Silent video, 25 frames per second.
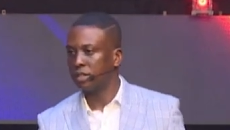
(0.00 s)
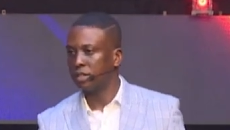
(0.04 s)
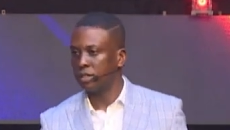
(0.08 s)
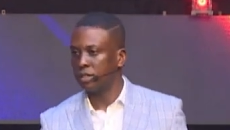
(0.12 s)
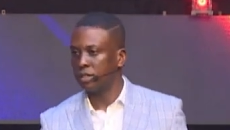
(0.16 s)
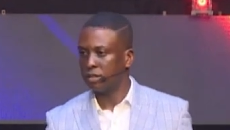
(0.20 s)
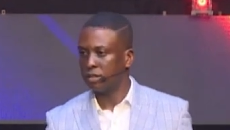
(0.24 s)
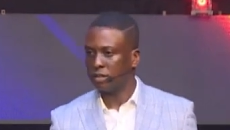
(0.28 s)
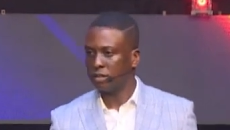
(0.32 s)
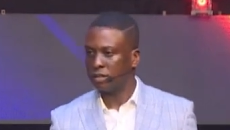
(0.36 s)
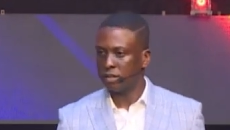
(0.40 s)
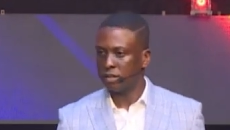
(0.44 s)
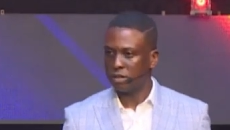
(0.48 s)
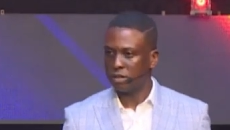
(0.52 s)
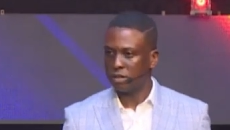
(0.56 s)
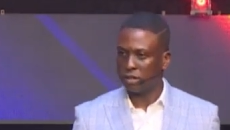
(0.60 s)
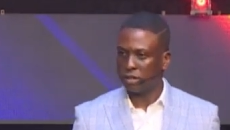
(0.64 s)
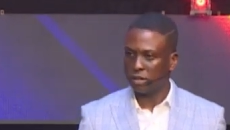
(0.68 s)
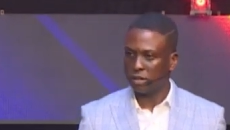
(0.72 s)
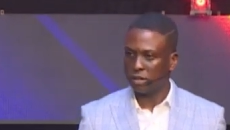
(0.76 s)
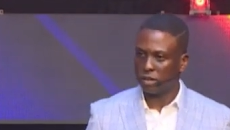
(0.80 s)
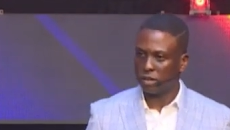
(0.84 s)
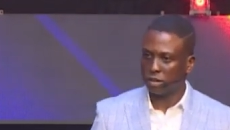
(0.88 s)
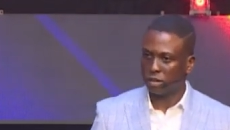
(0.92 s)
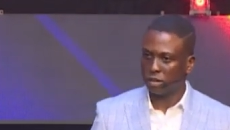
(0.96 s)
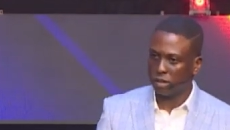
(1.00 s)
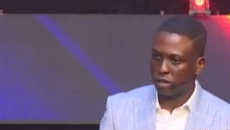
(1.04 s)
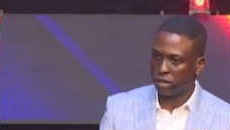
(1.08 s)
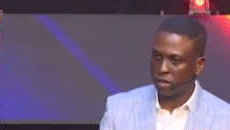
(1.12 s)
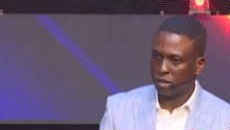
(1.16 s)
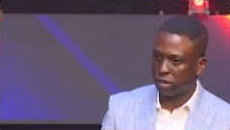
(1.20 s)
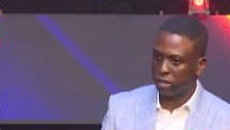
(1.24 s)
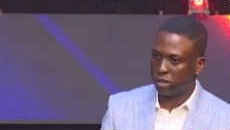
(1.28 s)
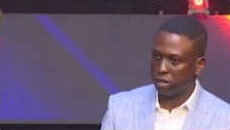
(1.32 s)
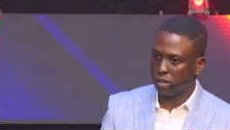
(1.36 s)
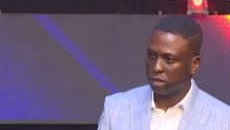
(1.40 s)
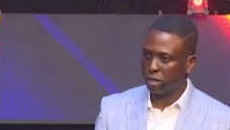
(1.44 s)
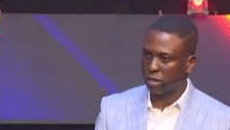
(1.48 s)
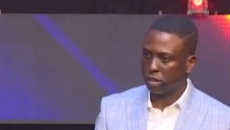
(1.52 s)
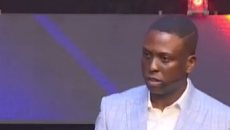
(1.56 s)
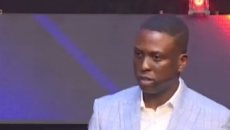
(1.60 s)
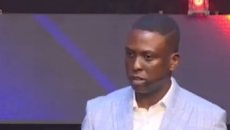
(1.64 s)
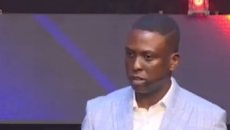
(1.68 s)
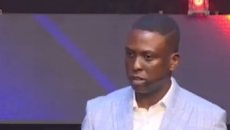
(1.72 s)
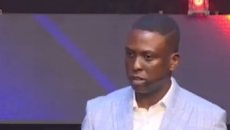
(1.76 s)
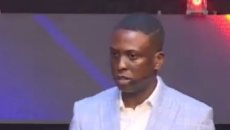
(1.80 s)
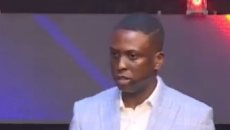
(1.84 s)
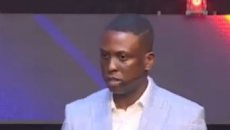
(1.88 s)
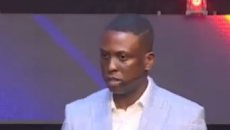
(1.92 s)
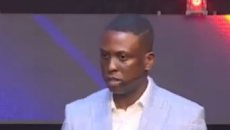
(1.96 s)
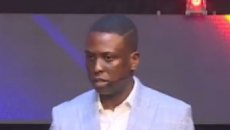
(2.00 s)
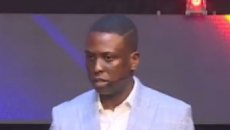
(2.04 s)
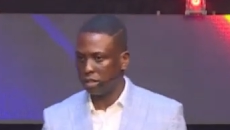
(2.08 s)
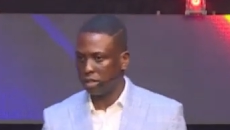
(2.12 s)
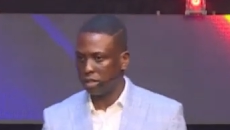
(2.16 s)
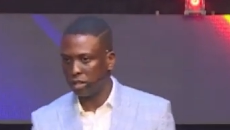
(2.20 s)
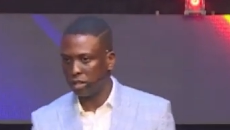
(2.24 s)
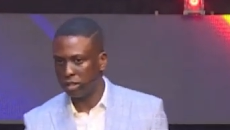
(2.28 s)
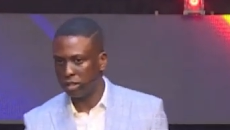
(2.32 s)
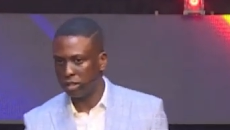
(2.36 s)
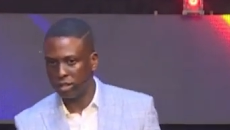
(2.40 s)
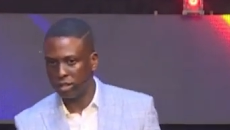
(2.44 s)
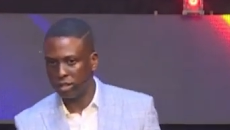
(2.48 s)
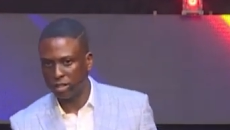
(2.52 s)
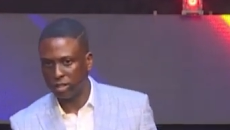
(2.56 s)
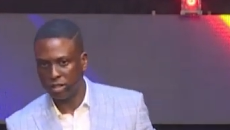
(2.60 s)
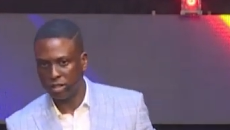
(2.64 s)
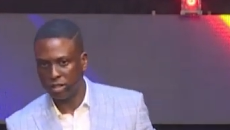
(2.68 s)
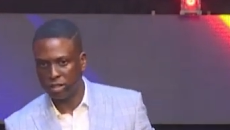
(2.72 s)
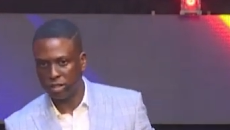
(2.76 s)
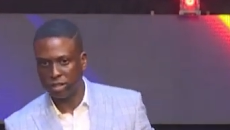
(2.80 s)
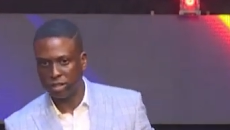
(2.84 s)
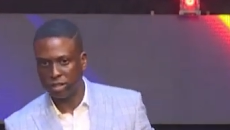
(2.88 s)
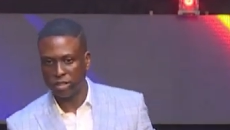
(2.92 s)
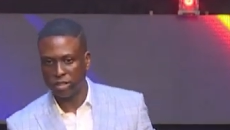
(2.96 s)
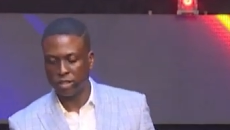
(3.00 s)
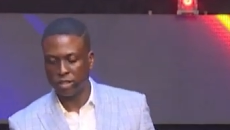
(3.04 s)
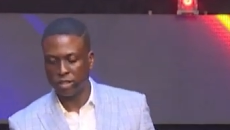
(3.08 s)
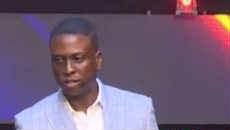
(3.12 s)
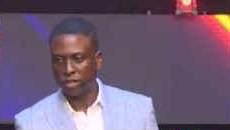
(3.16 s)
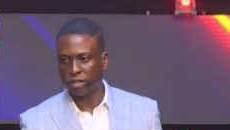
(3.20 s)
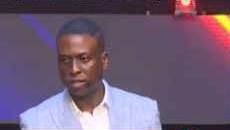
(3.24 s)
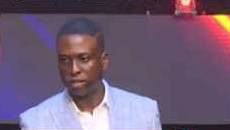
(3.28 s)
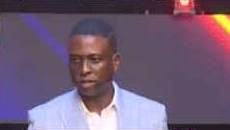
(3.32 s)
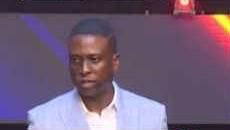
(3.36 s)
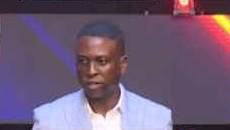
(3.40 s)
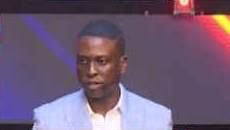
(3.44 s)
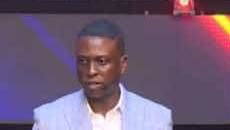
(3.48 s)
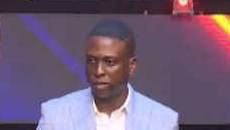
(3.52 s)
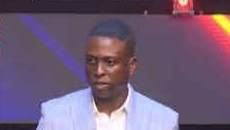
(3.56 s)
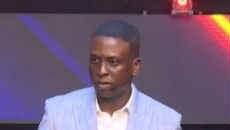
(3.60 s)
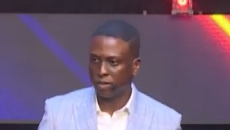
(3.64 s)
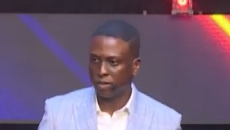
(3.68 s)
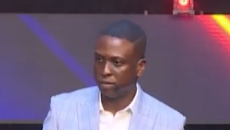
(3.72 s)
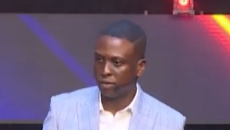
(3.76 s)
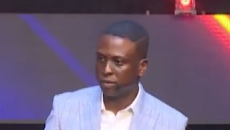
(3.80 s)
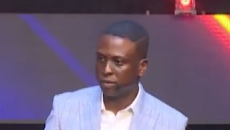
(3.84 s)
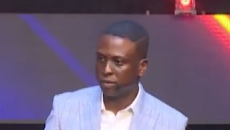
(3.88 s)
No one is speaking in this clip.